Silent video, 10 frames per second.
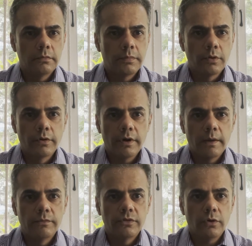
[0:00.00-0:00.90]

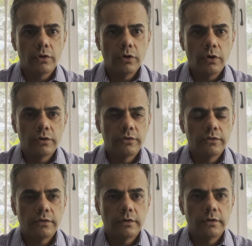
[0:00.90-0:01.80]
programs or thoughts
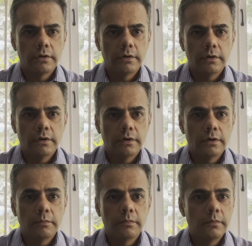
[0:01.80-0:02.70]
and
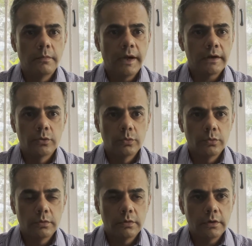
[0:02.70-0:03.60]
back to
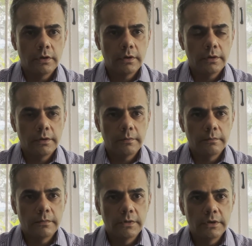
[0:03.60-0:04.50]

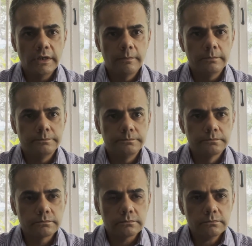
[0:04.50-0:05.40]
the team,
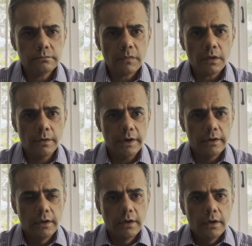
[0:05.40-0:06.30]
right?
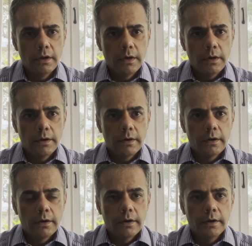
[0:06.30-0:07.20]

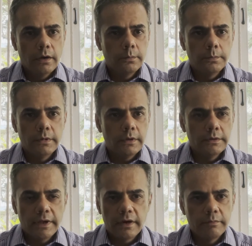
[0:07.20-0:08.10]
Now
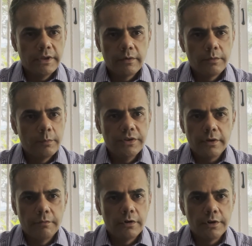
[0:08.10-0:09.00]
there will be
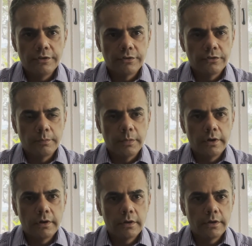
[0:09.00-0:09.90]
several reasons,
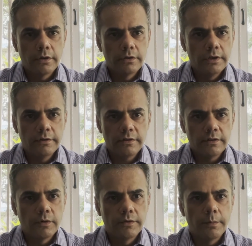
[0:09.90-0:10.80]
but these are
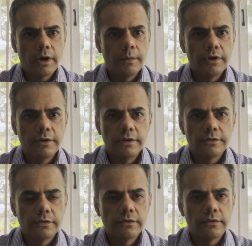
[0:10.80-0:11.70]
some of the primary
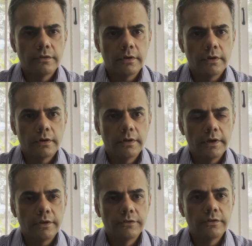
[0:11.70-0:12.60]
reasons
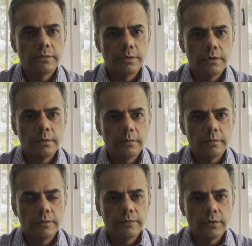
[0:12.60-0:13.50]
that exist
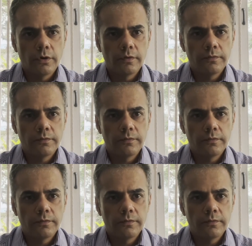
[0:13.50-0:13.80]
for